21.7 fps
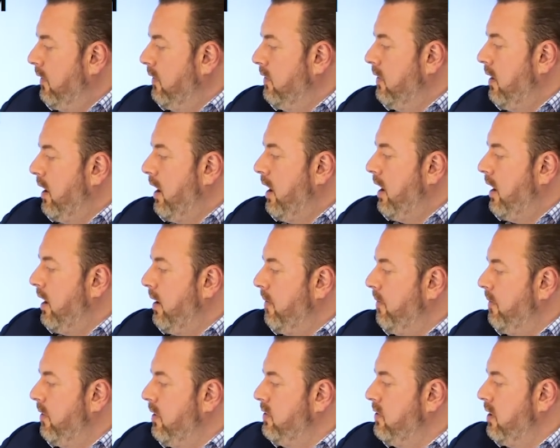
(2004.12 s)

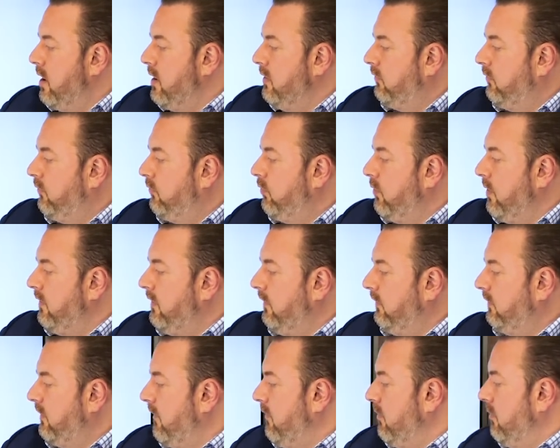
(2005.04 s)

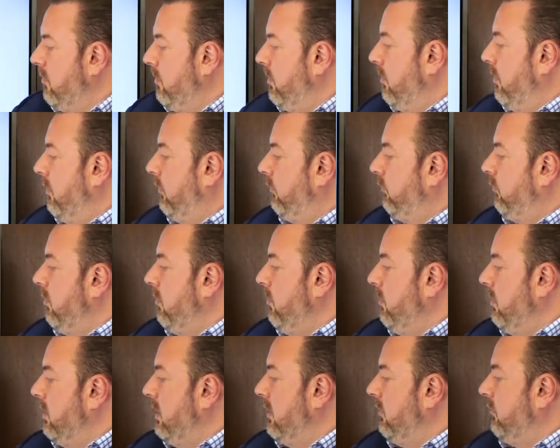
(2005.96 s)
927 will be worth
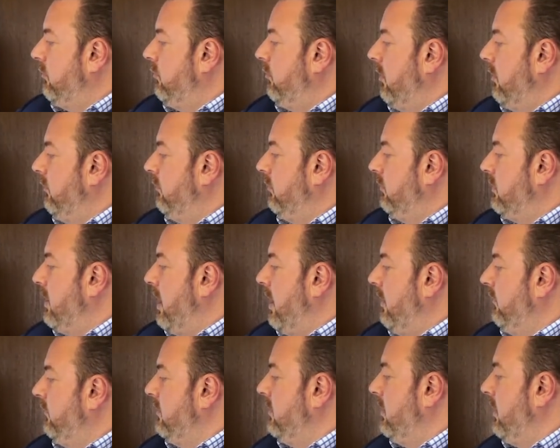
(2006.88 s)

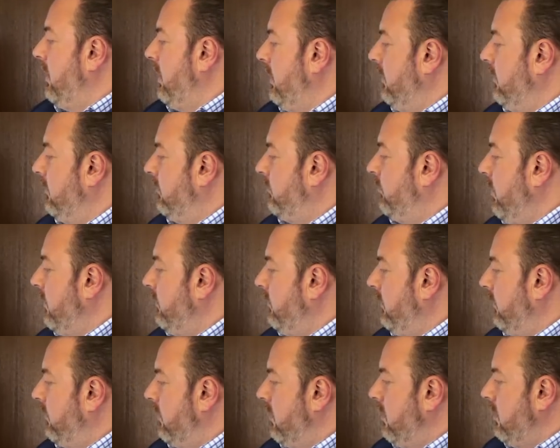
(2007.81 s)
$2,002,000 in
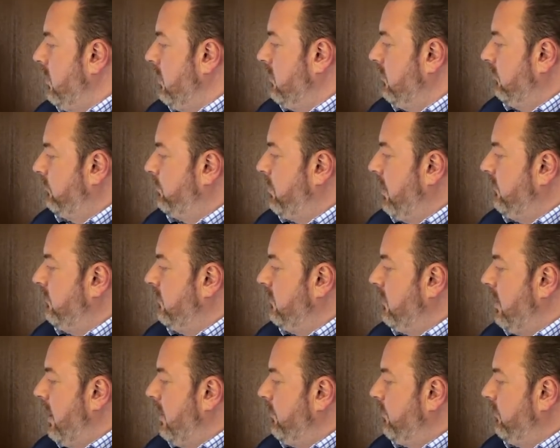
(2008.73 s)
2030, just based
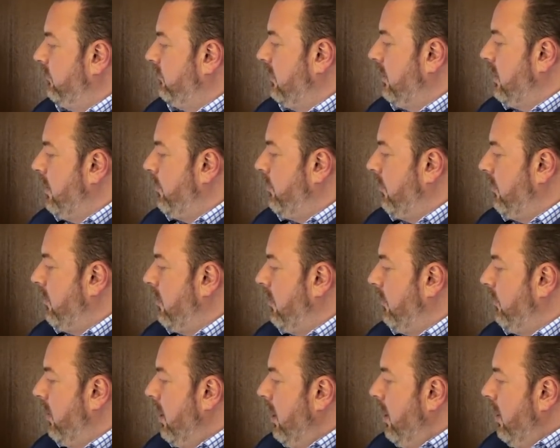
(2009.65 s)
on 8% capital
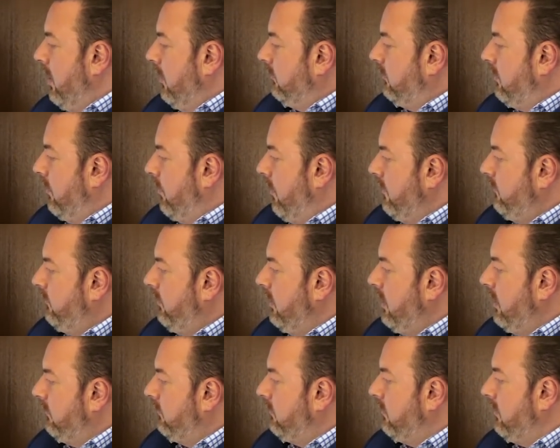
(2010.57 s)
growth. So once
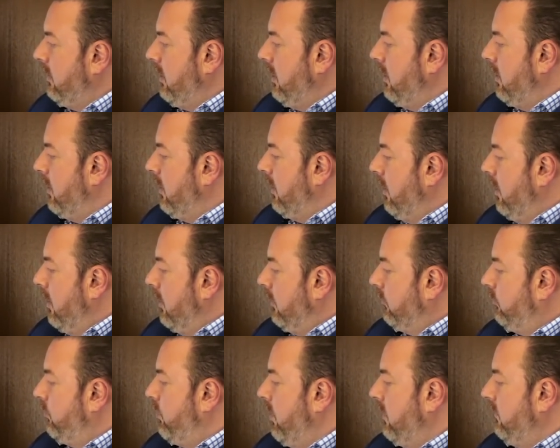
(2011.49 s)
you get to year
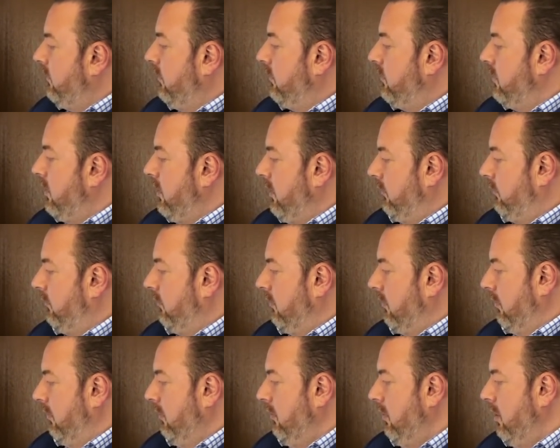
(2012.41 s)

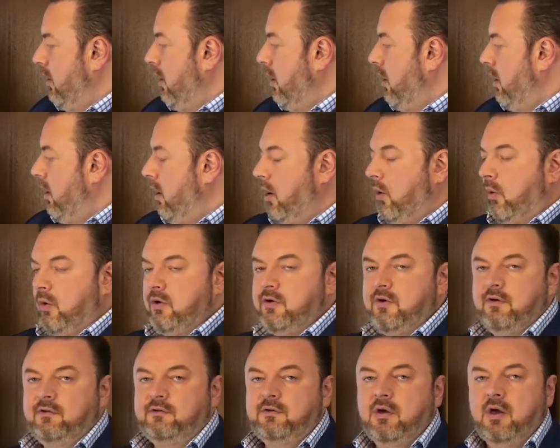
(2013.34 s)
2032,
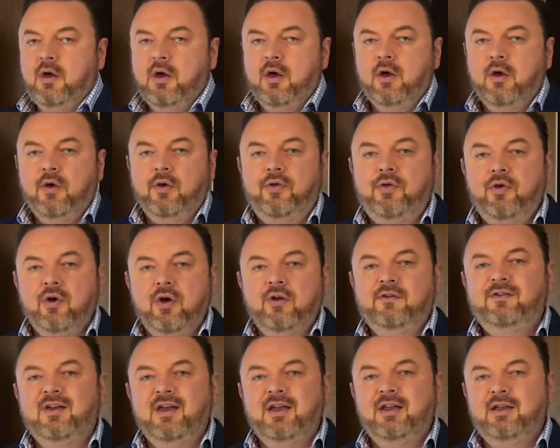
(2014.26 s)
which is
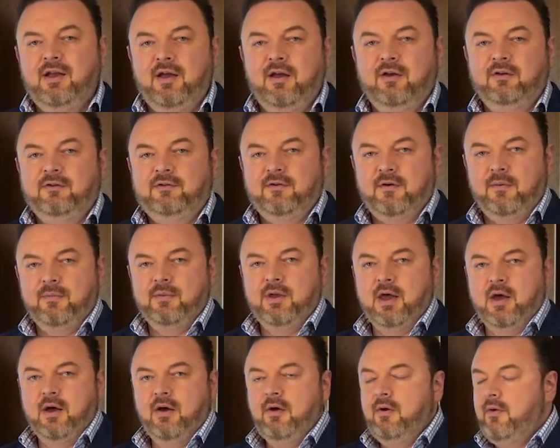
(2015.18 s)
13 years from
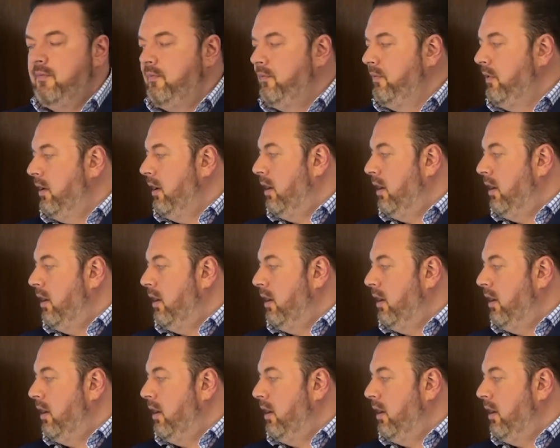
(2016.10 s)
now,